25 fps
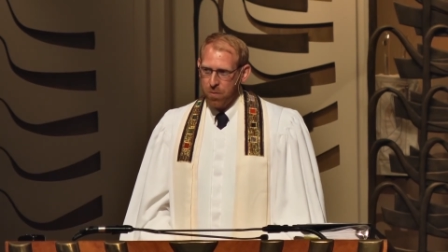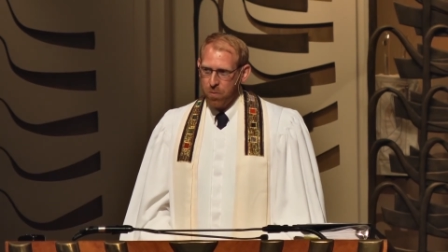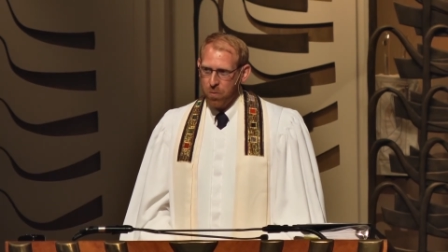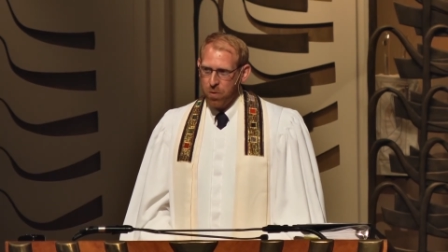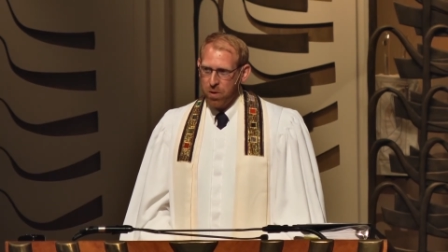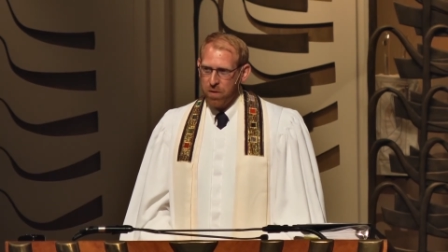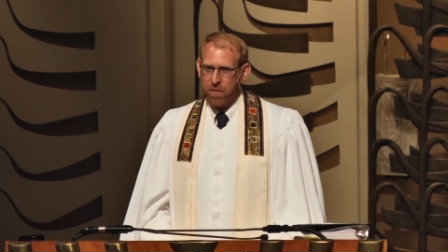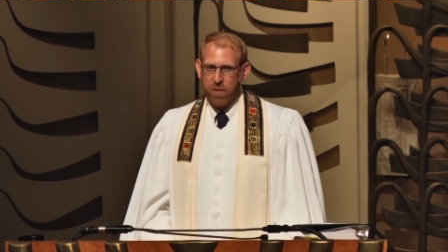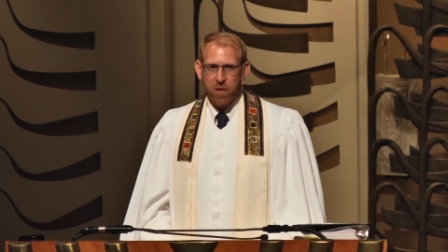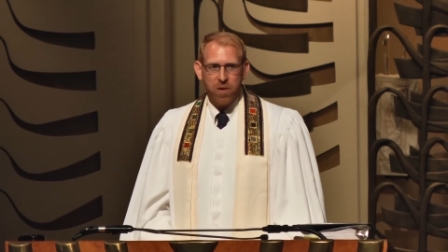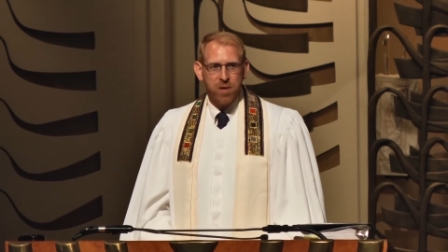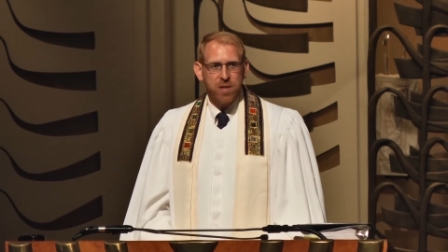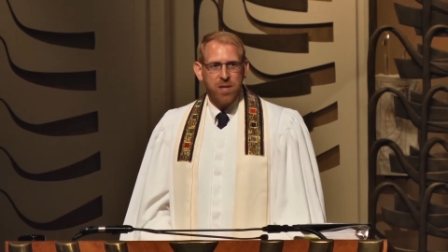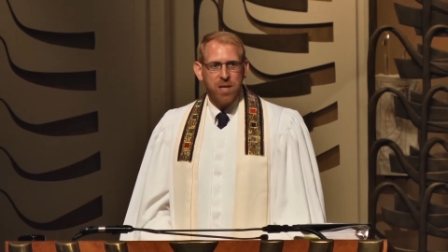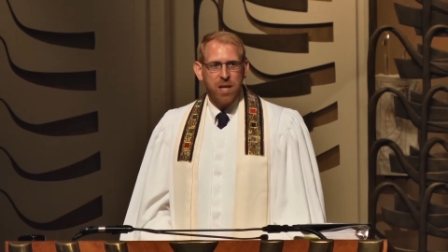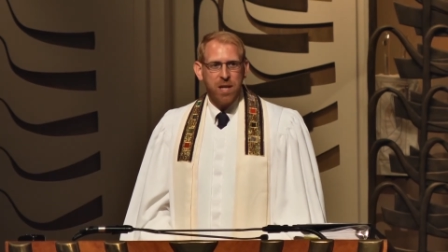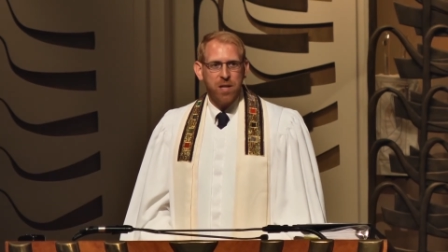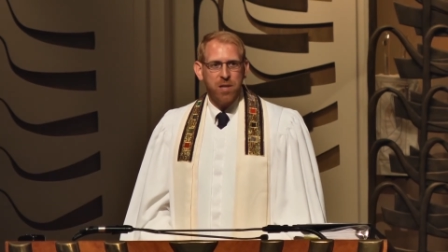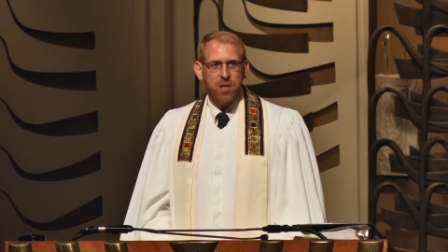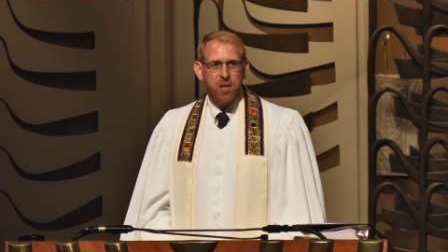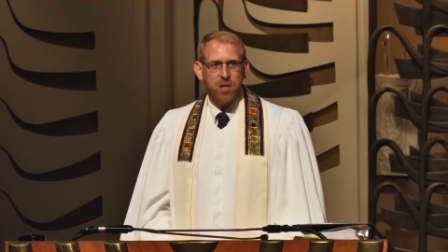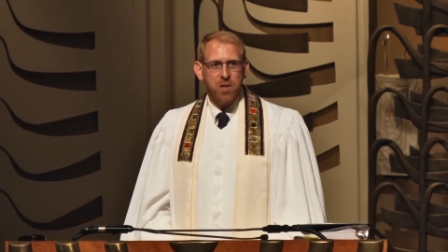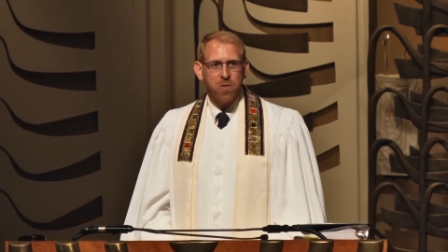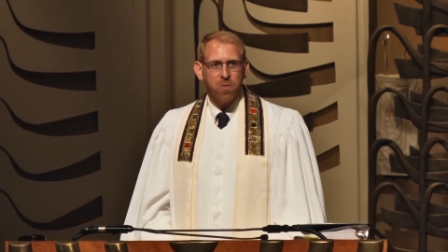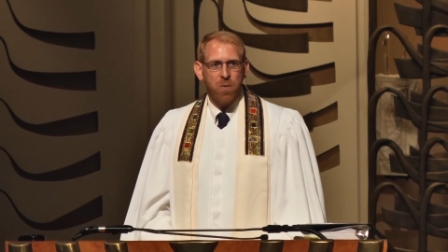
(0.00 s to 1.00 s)
One of our
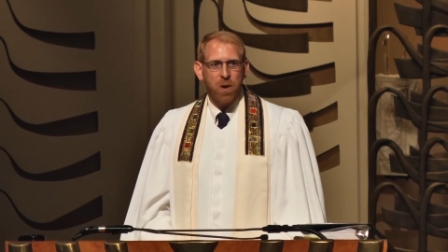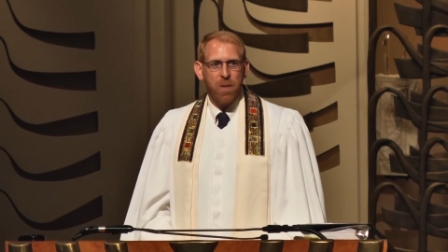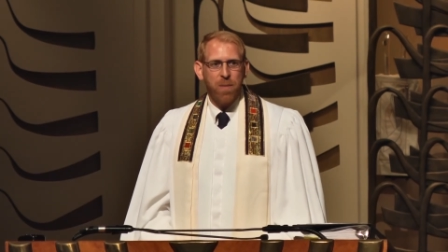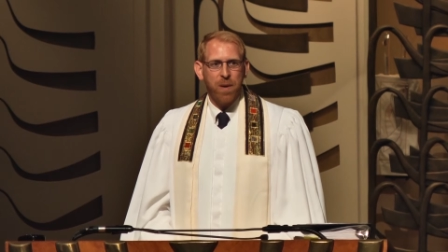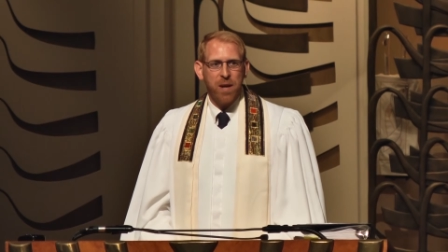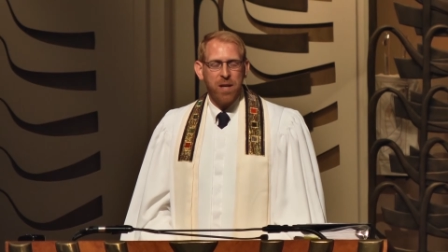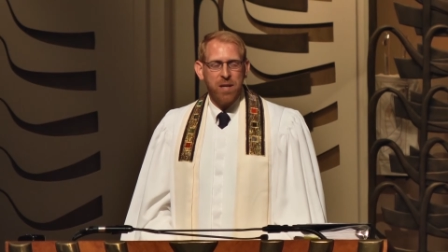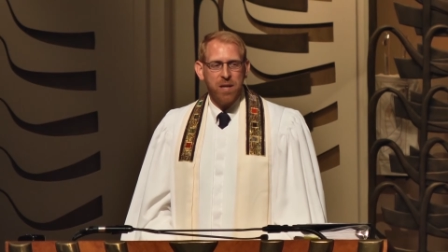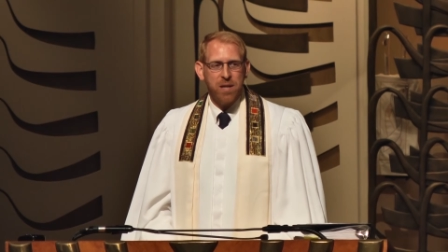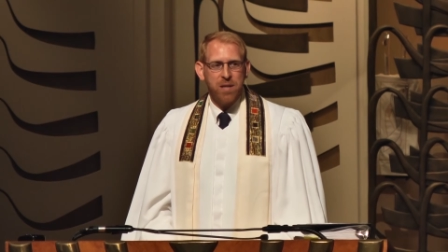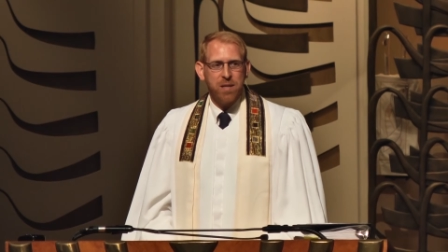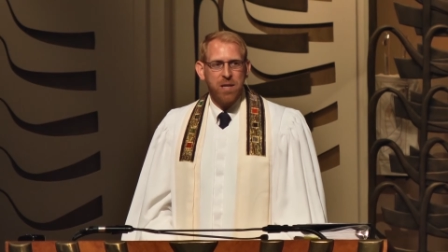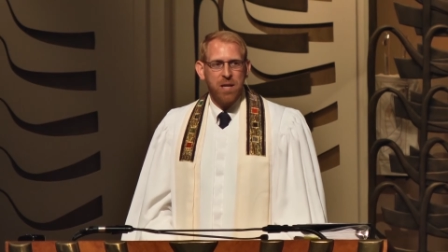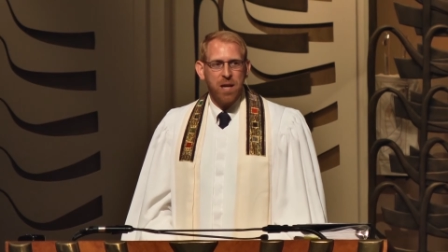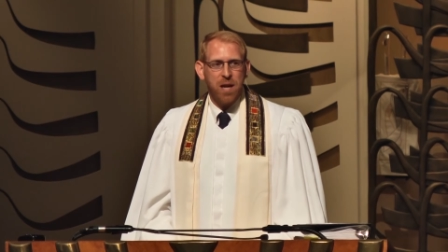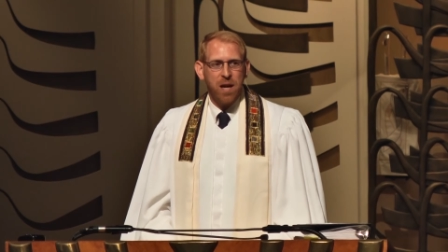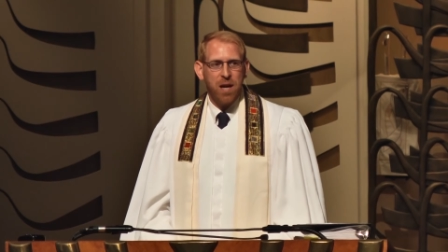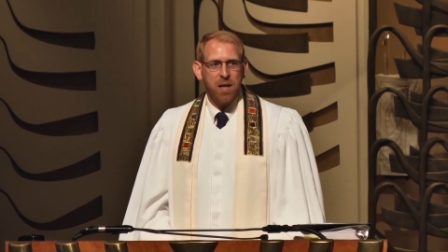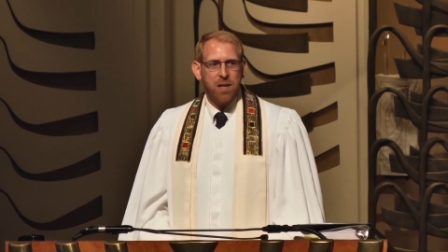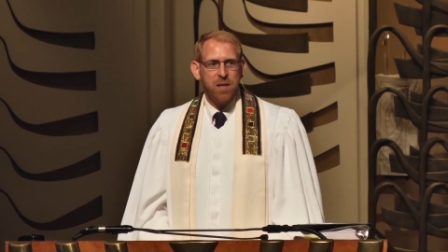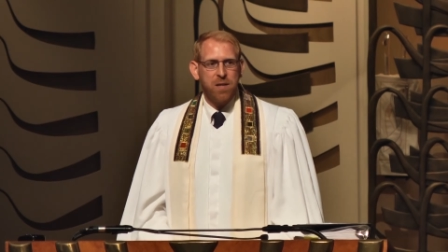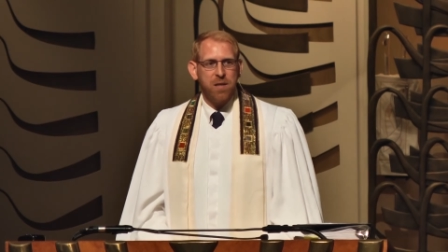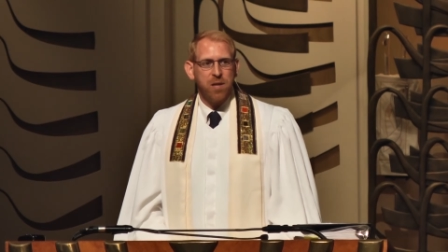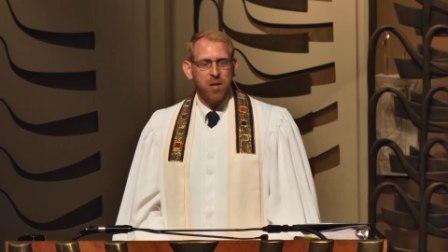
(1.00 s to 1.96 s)
sages, Rabbi Yitzchak,